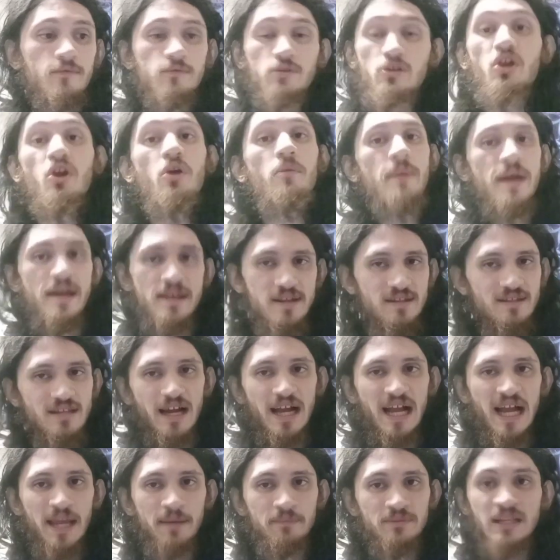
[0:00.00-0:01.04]
too many
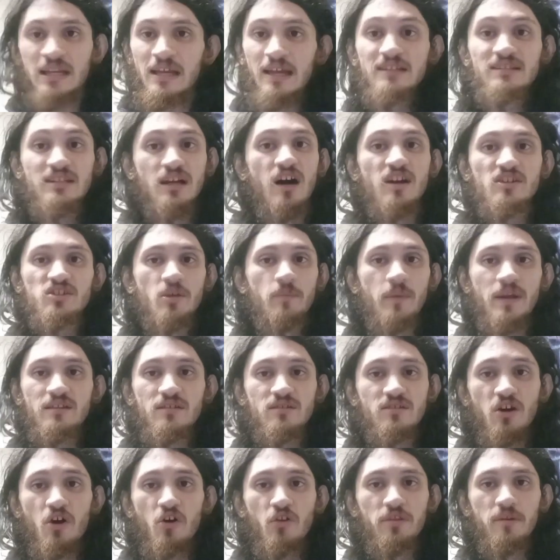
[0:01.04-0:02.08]
times. It's also been
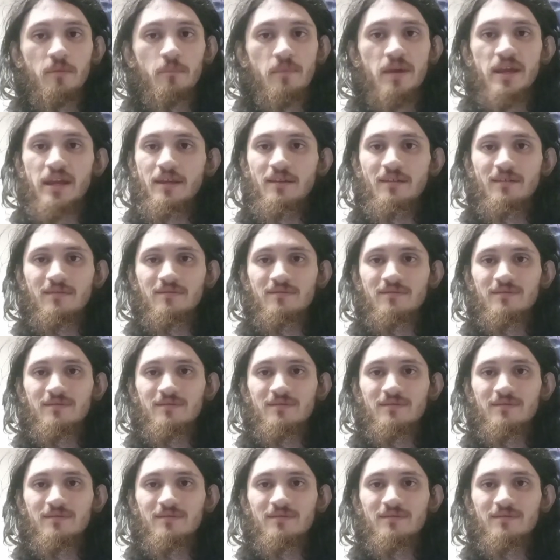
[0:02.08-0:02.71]
told to me.